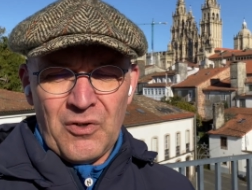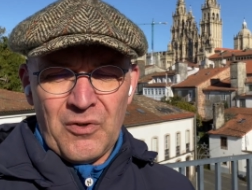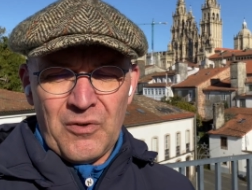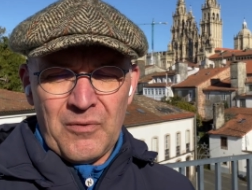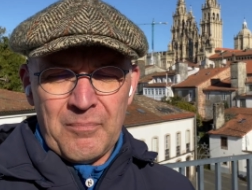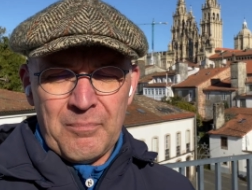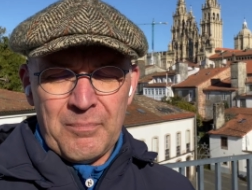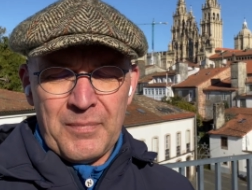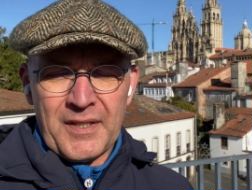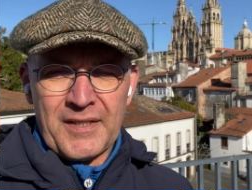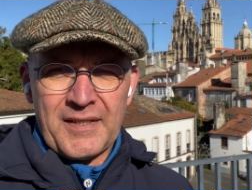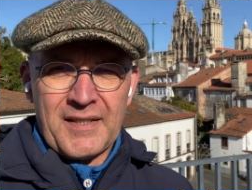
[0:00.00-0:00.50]

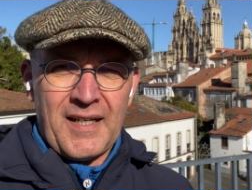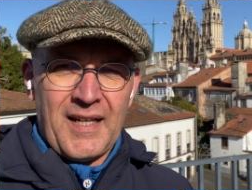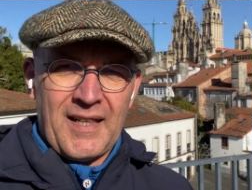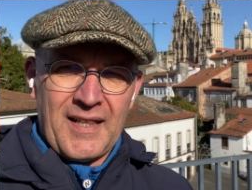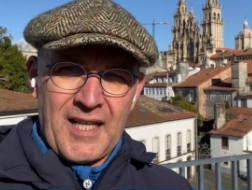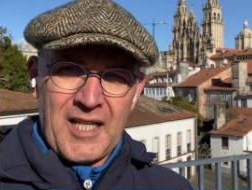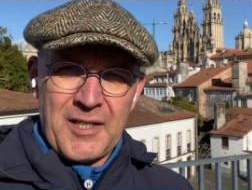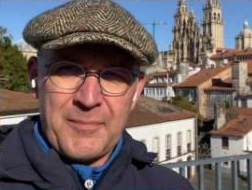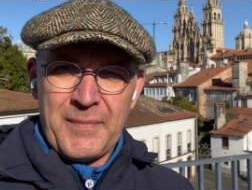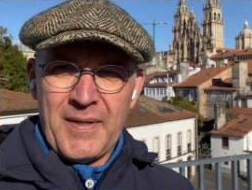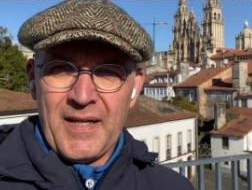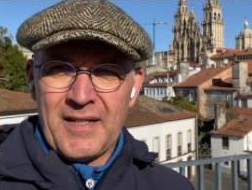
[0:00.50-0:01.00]
But I'll
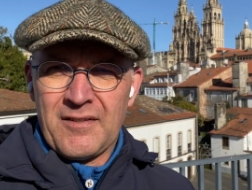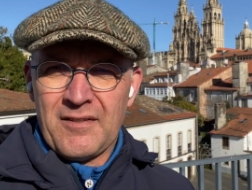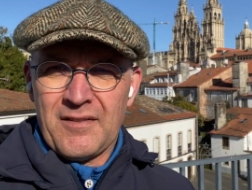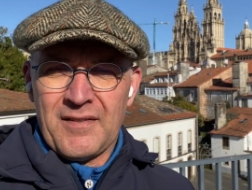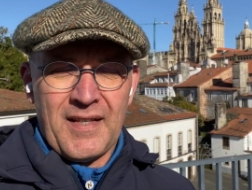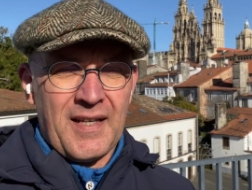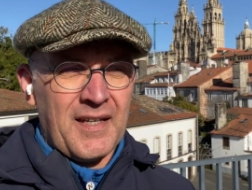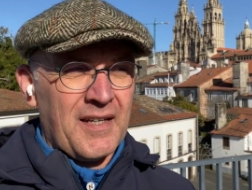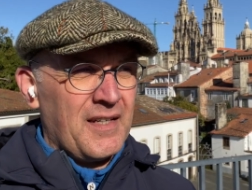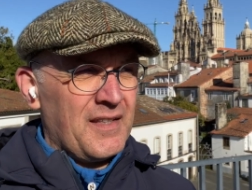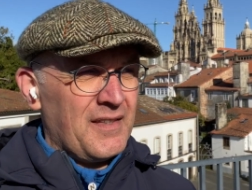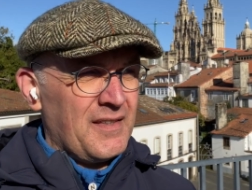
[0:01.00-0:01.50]
get back to
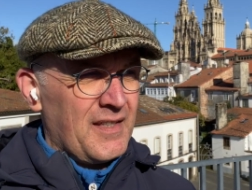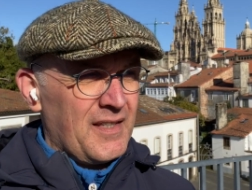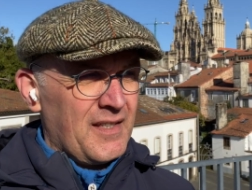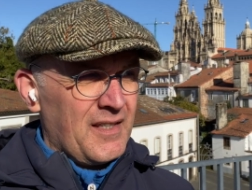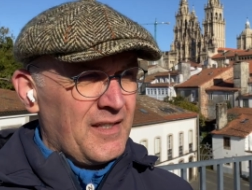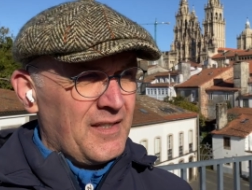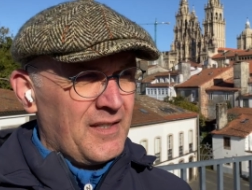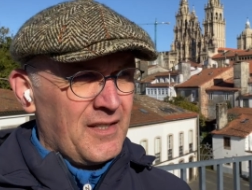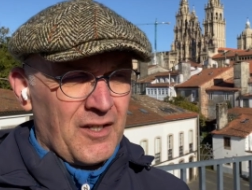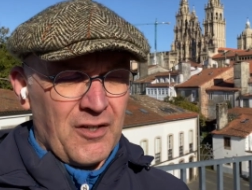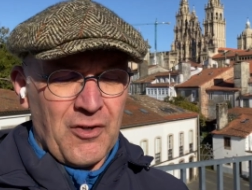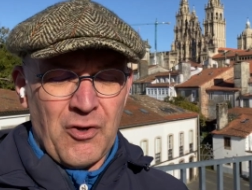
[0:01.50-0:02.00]
that in
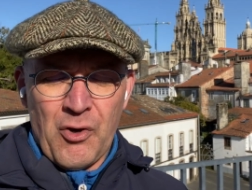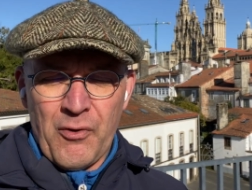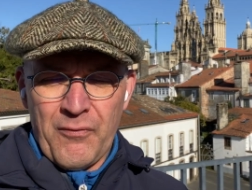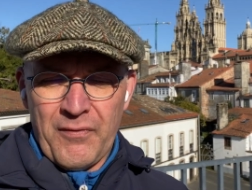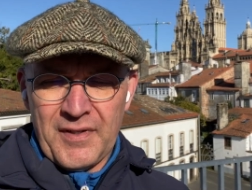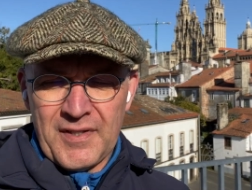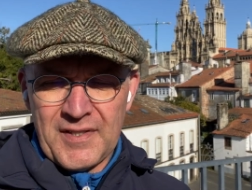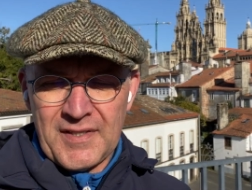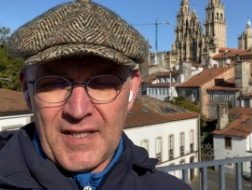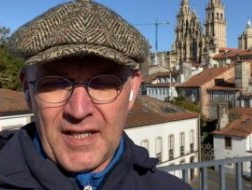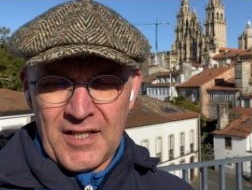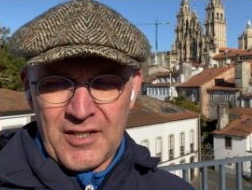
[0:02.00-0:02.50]
the
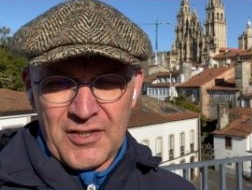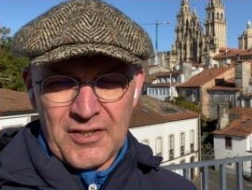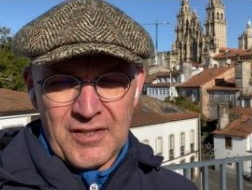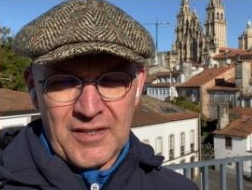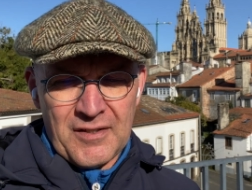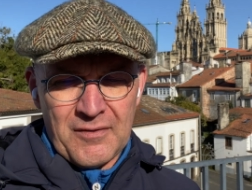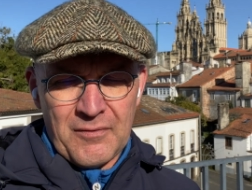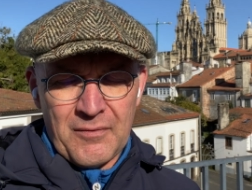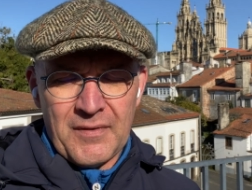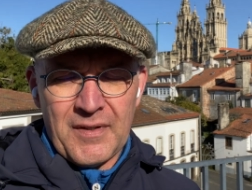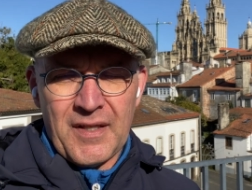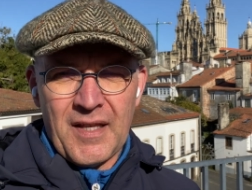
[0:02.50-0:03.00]
COVID
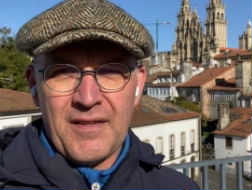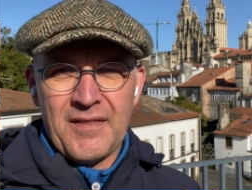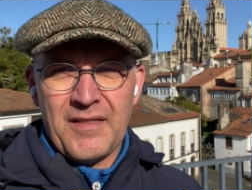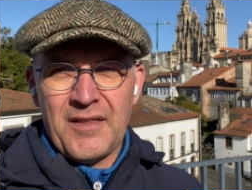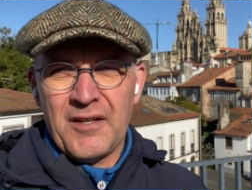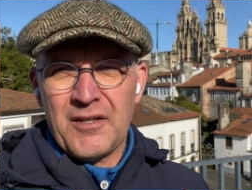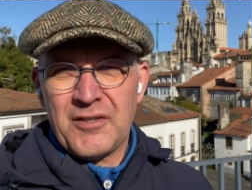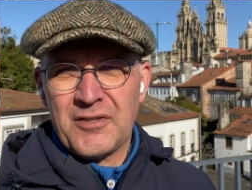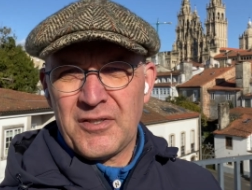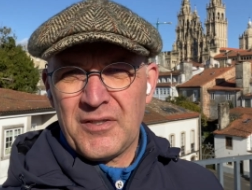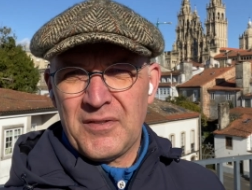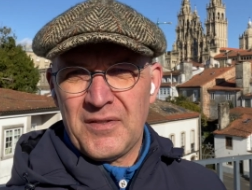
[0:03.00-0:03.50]
section.
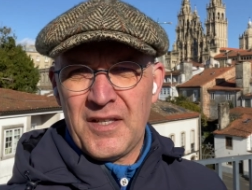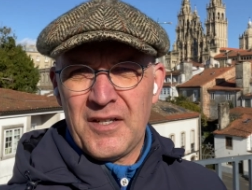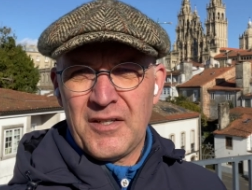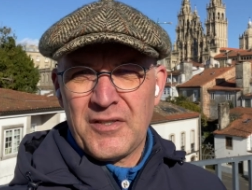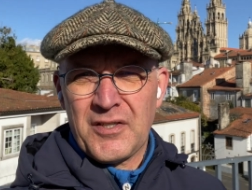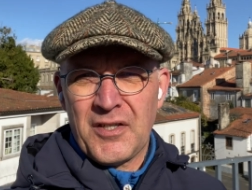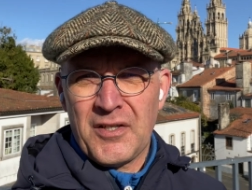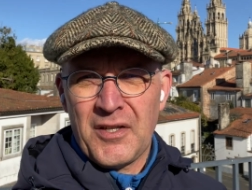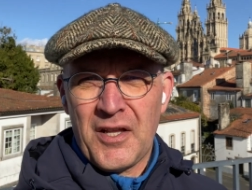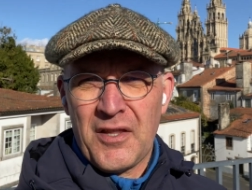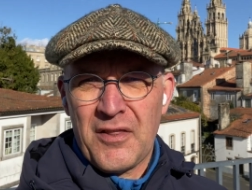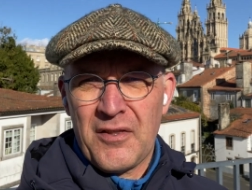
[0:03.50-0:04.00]

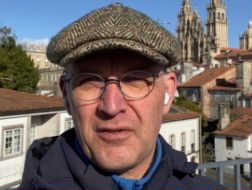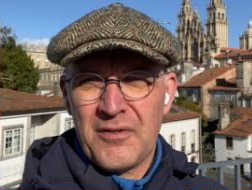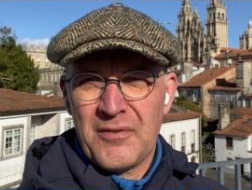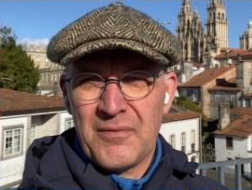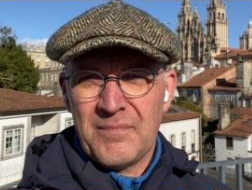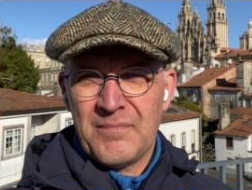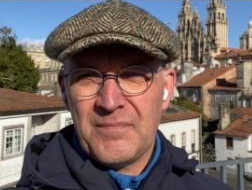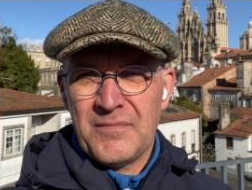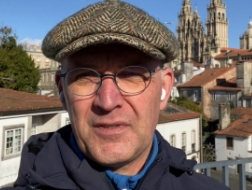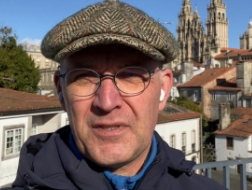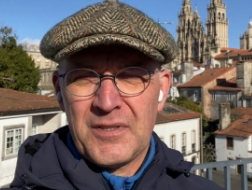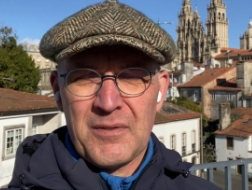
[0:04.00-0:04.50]
There's another
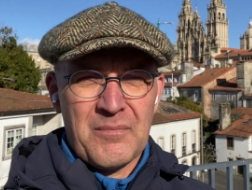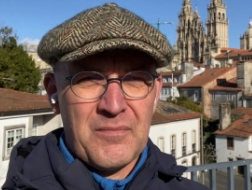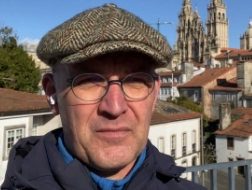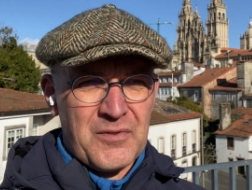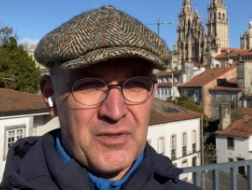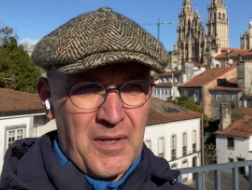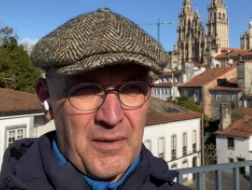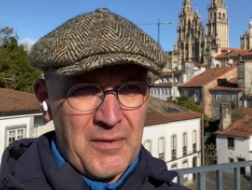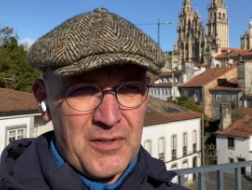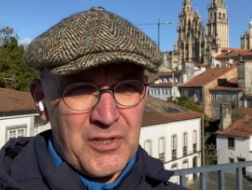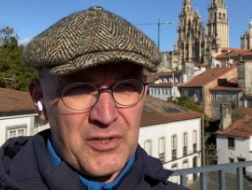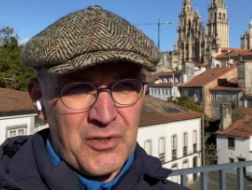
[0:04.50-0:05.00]

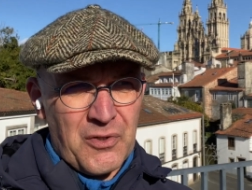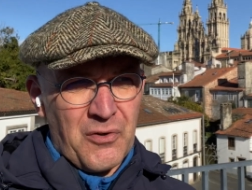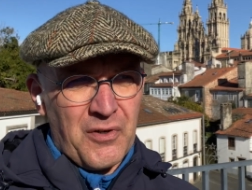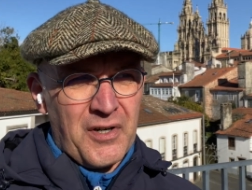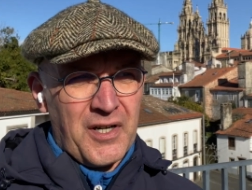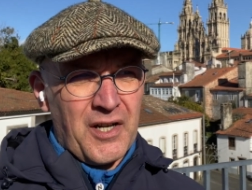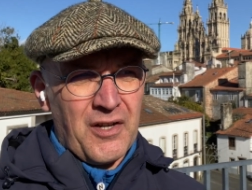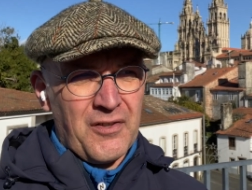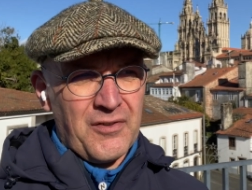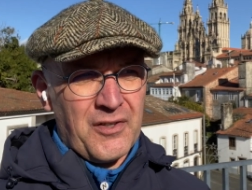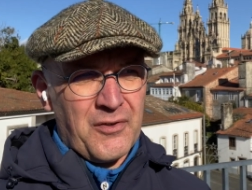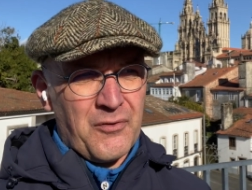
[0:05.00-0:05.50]

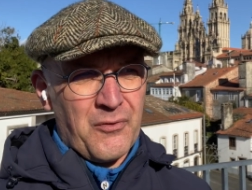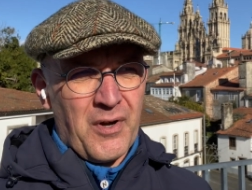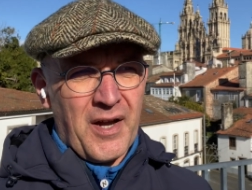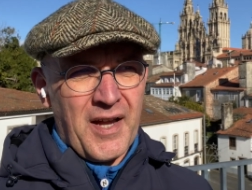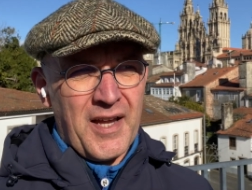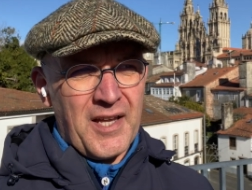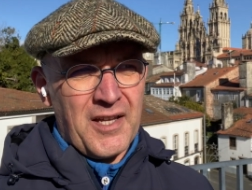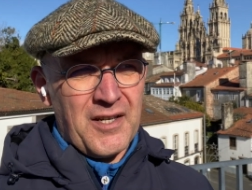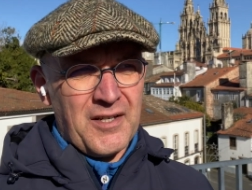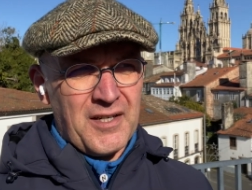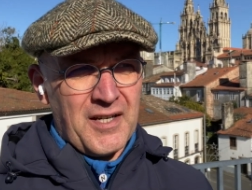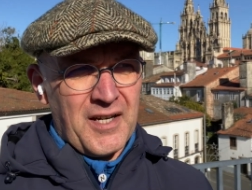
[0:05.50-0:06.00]
story on the
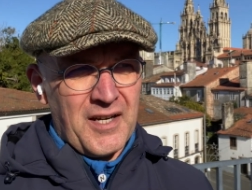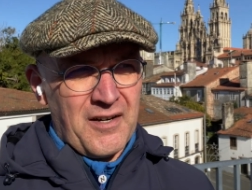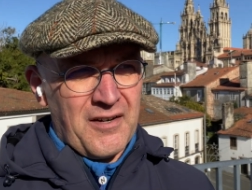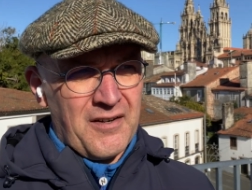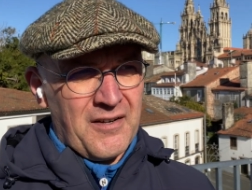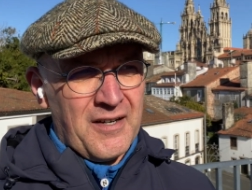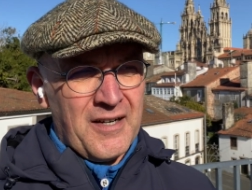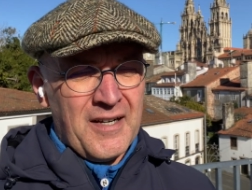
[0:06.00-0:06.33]
Ryanair.